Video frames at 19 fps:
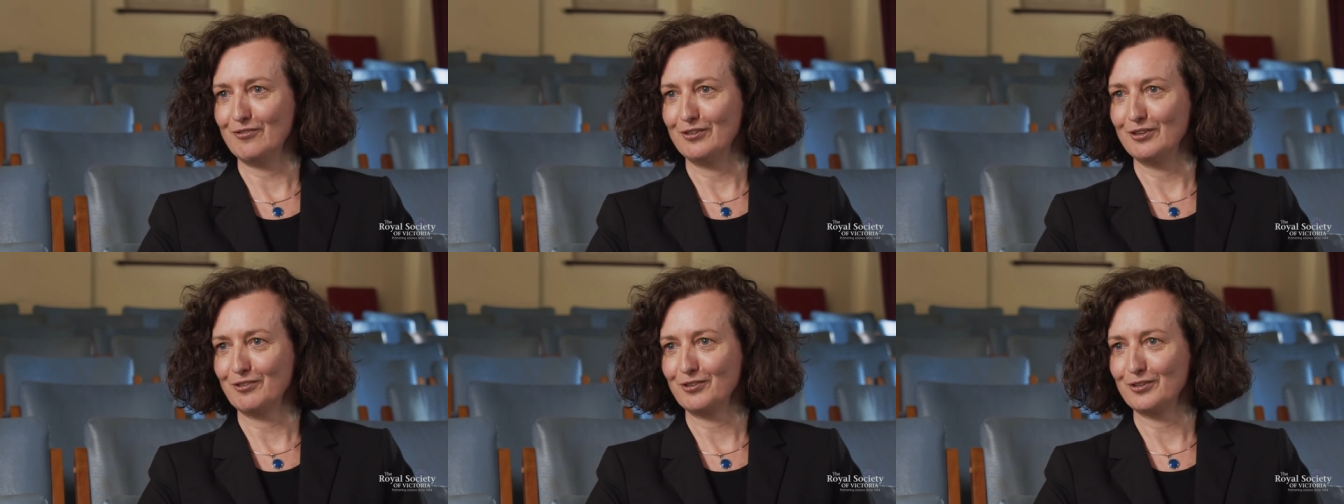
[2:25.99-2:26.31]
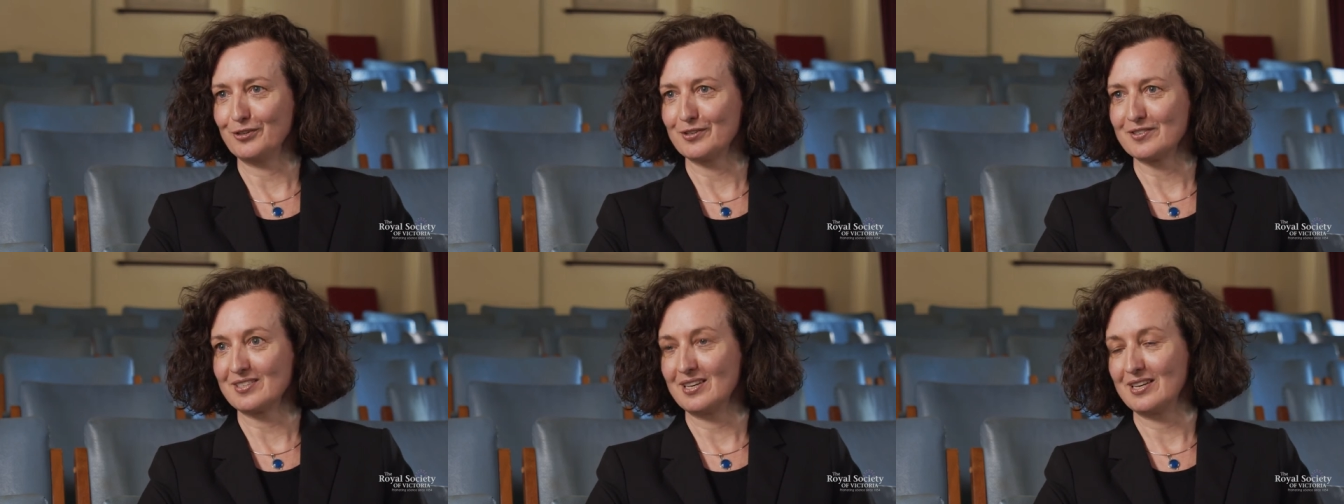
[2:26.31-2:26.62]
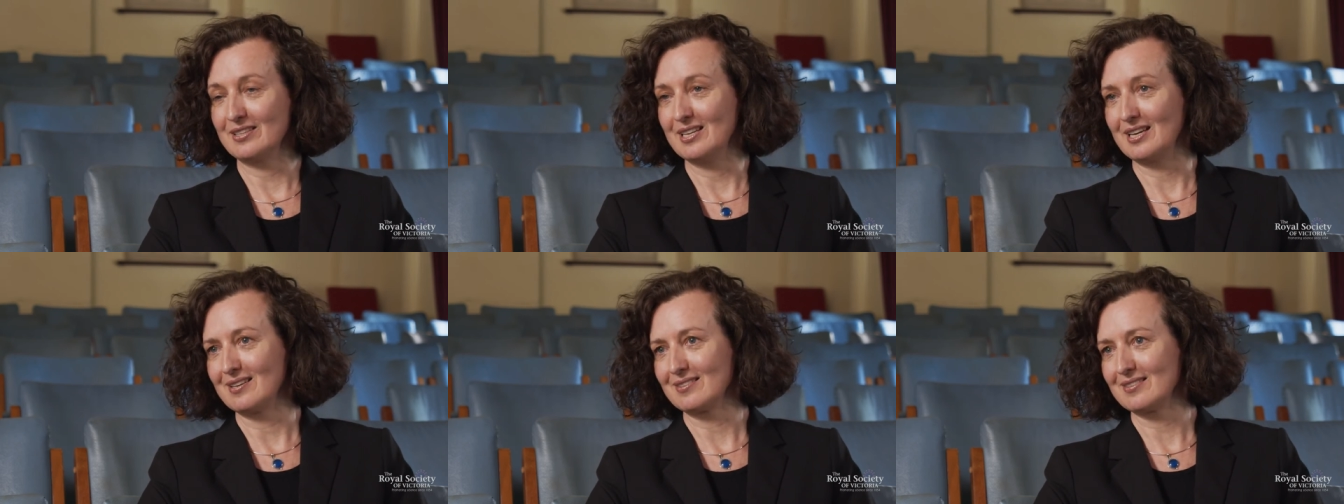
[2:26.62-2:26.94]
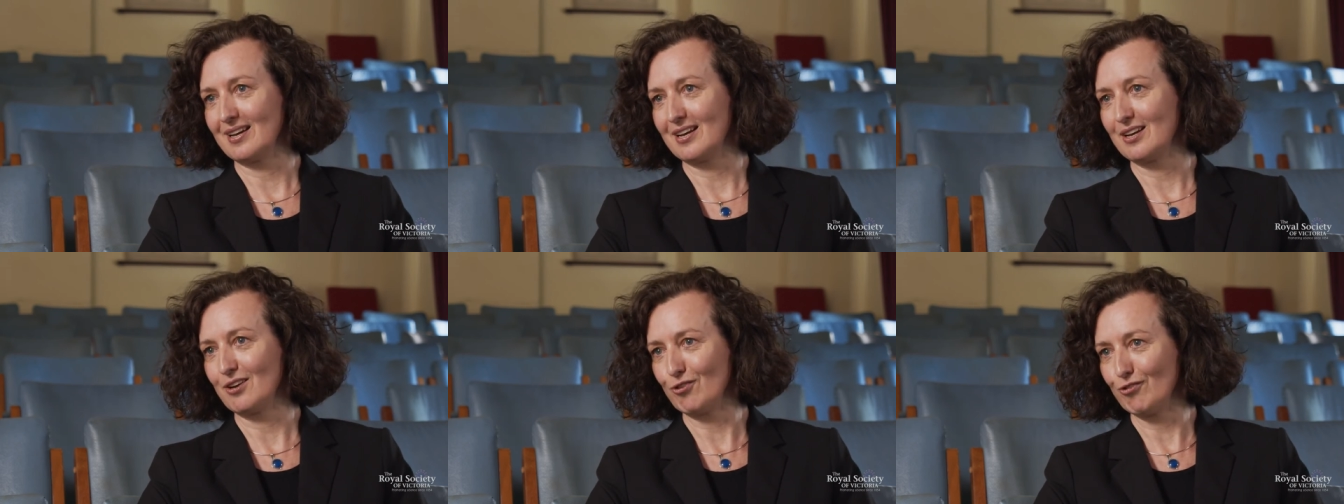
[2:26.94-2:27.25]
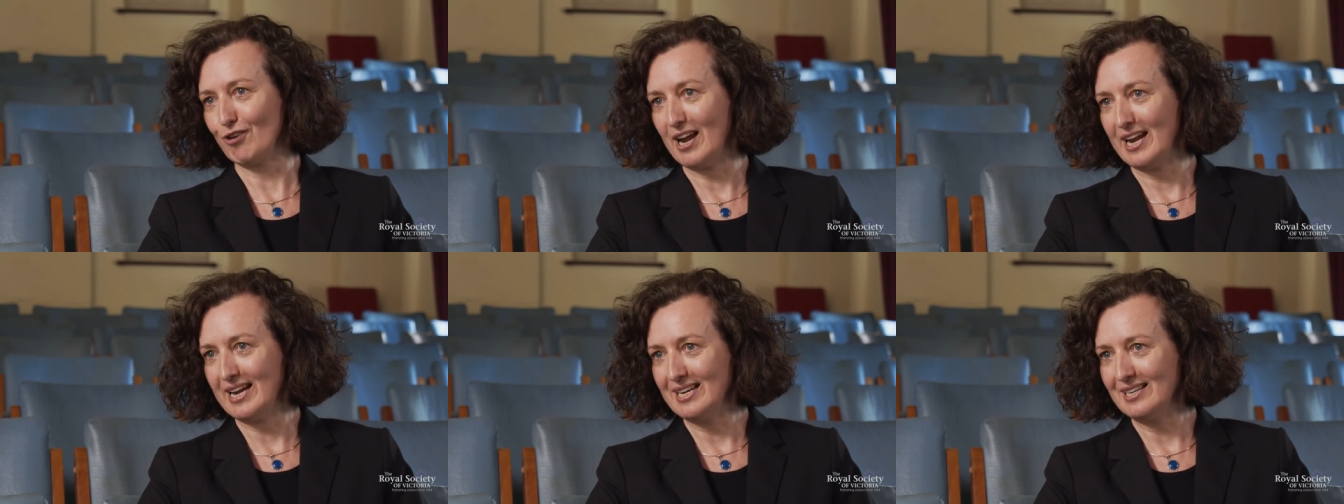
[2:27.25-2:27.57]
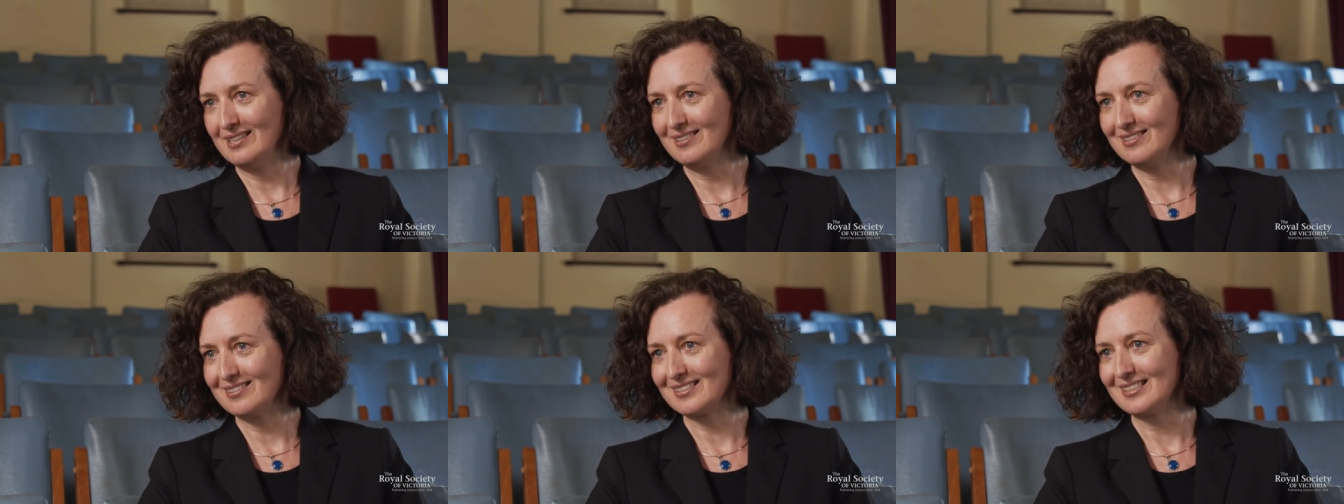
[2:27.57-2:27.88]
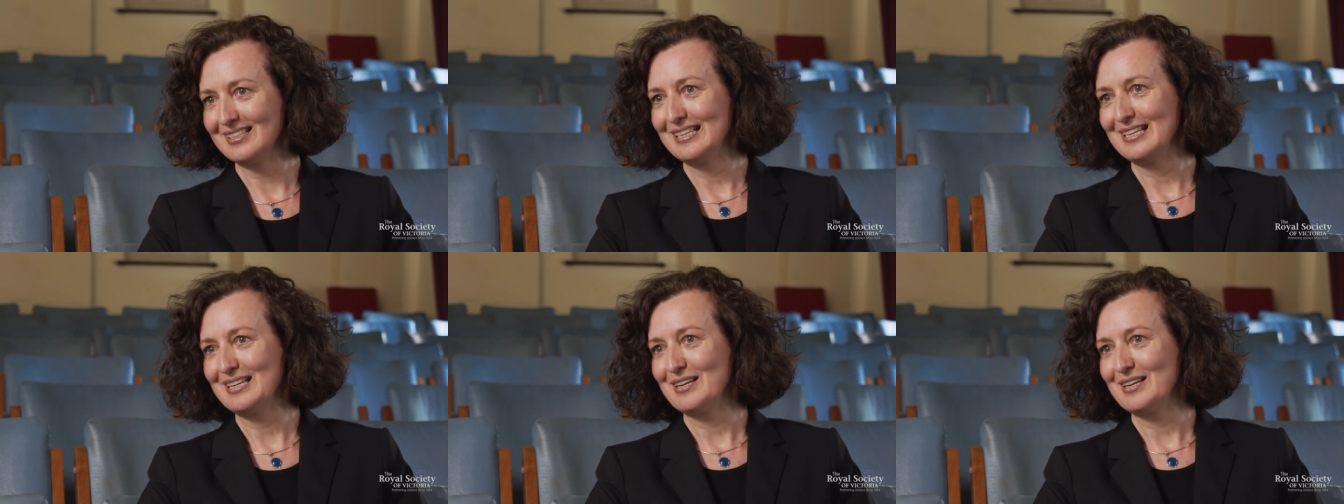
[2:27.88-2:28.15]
And of course, there are things like grains,